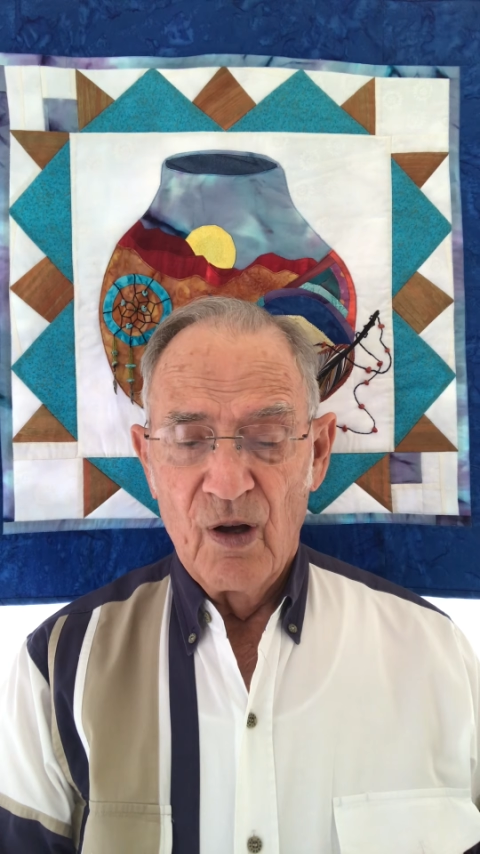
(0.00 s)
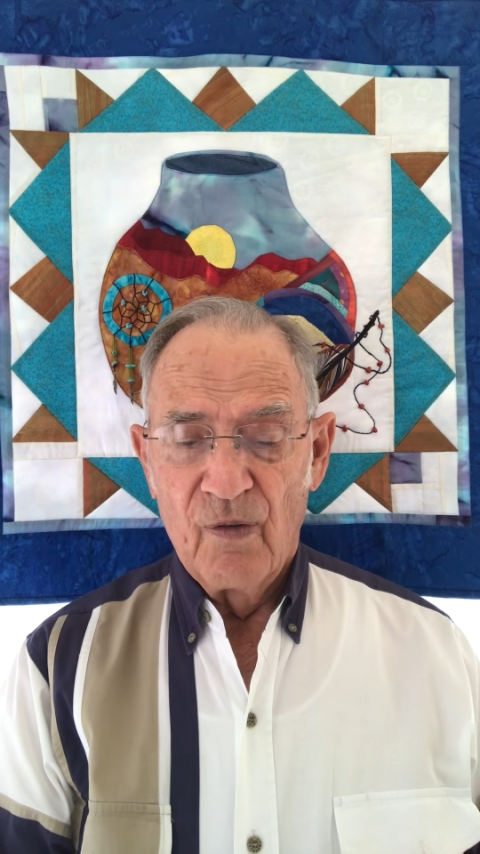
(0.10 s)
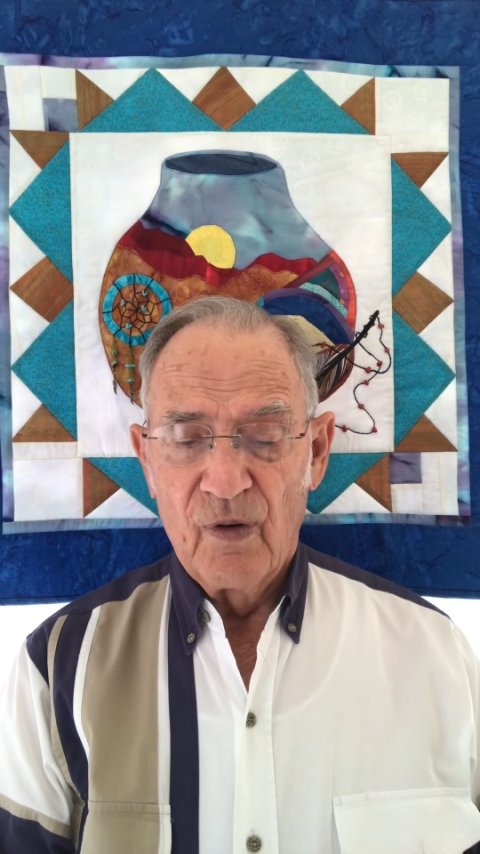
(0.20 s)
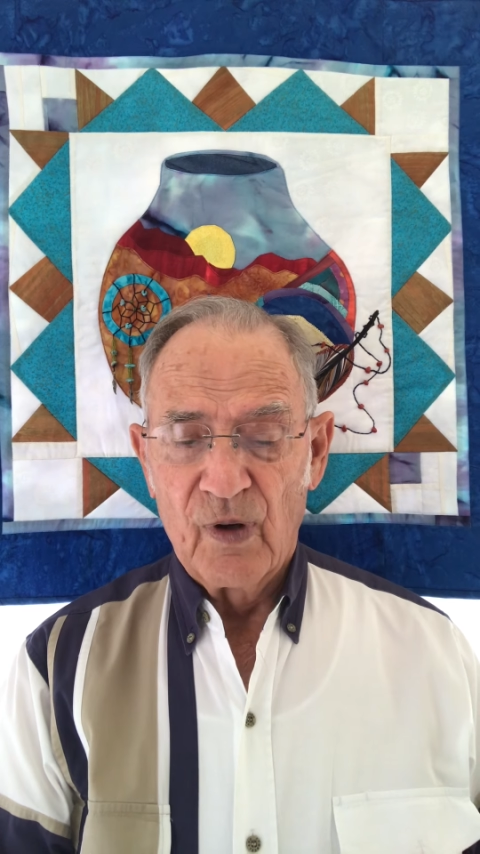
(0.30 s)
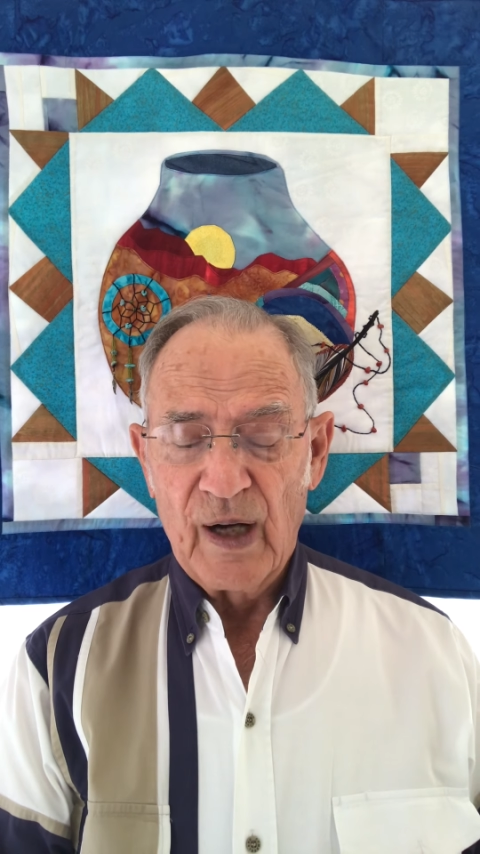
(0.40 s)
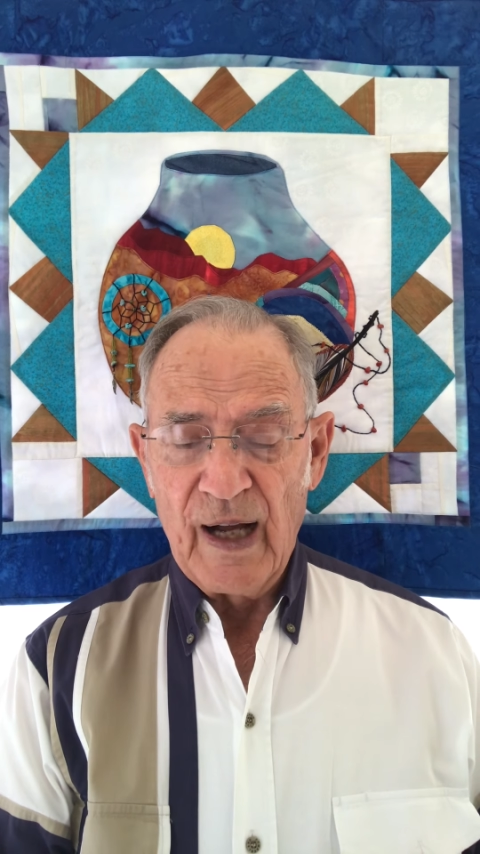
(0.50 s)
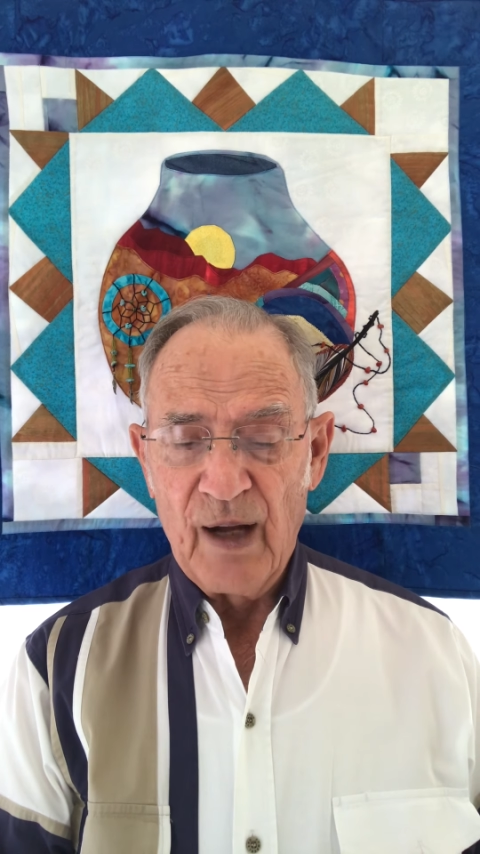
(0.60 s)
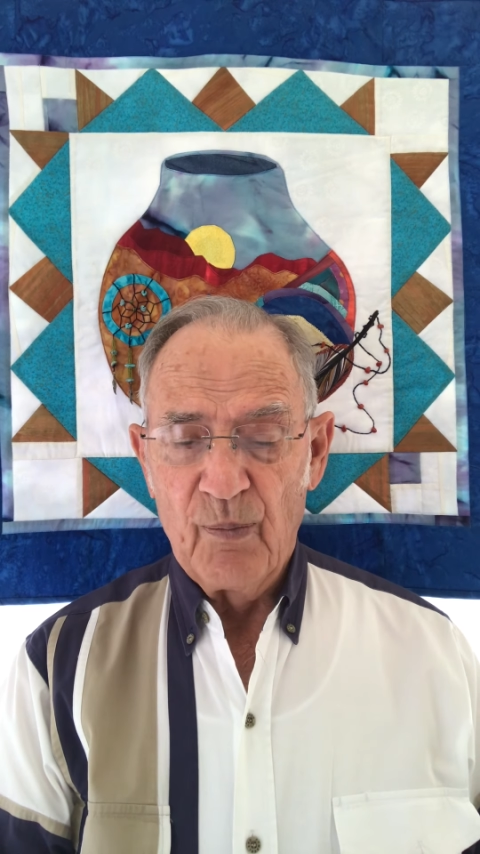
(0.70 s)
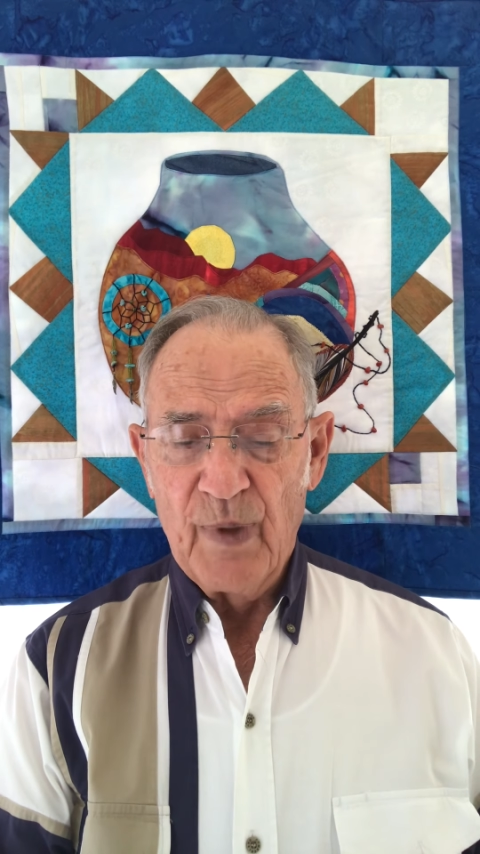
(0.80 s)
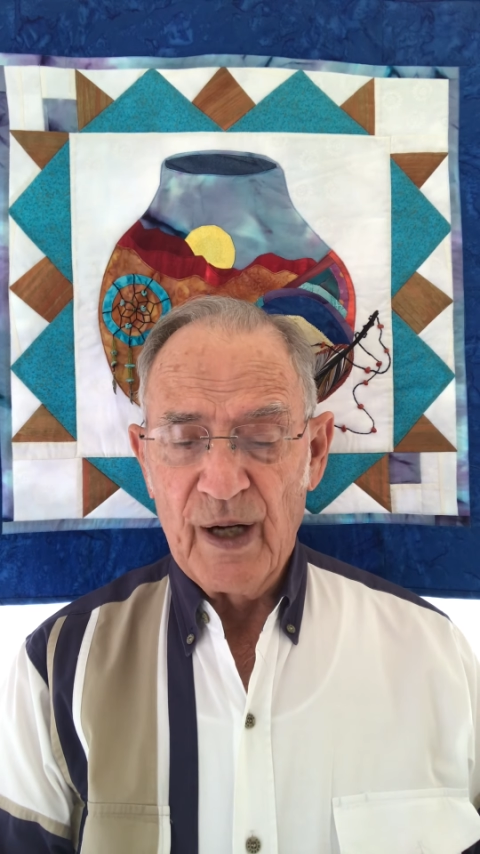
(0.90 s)
for I
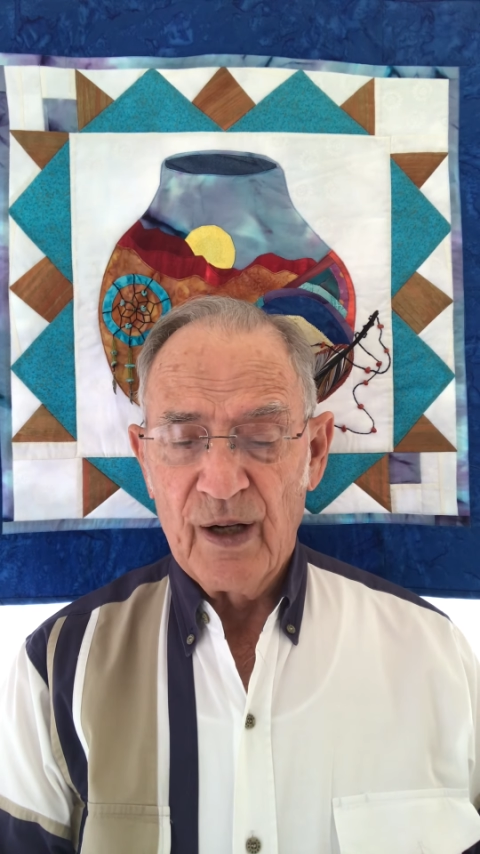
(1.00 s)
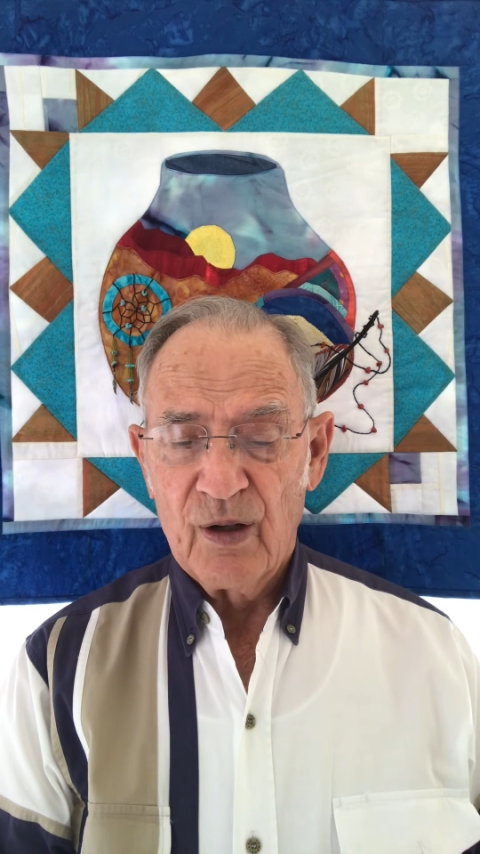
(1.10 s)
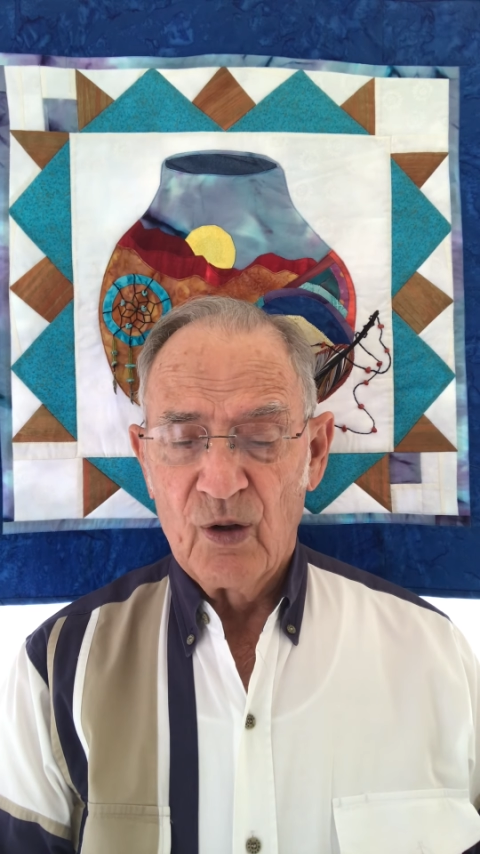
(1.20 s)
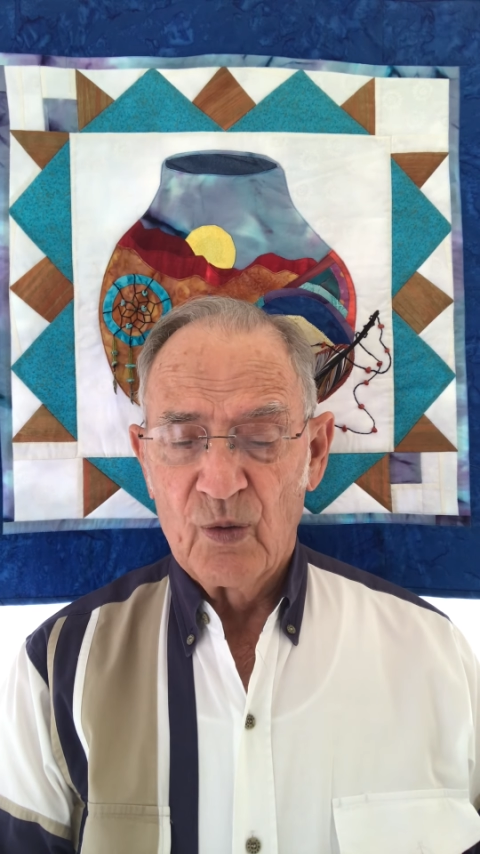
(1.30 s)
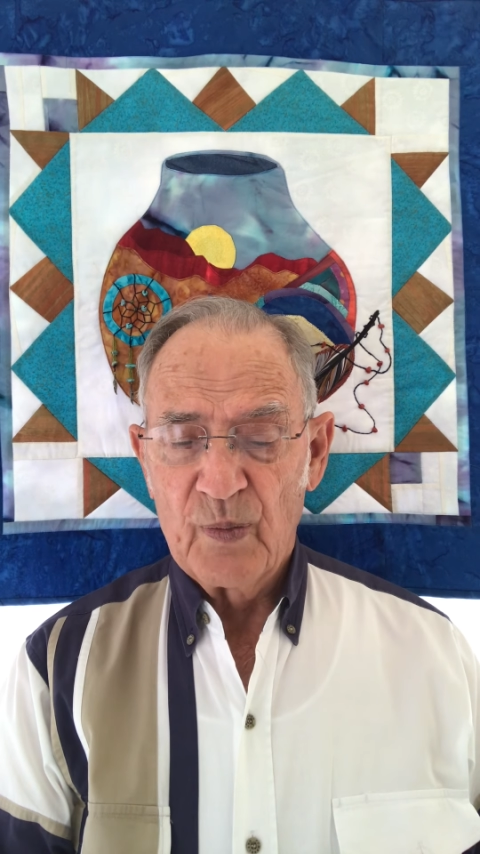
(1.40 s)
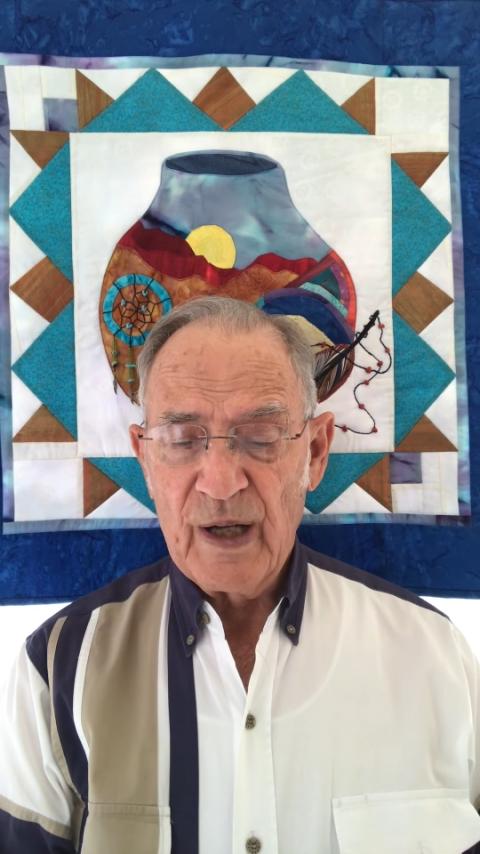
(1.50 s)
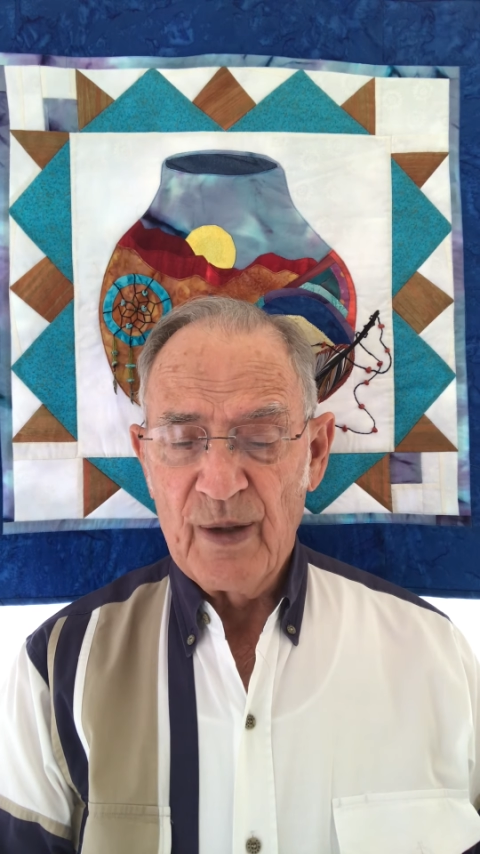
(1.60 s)
bear on my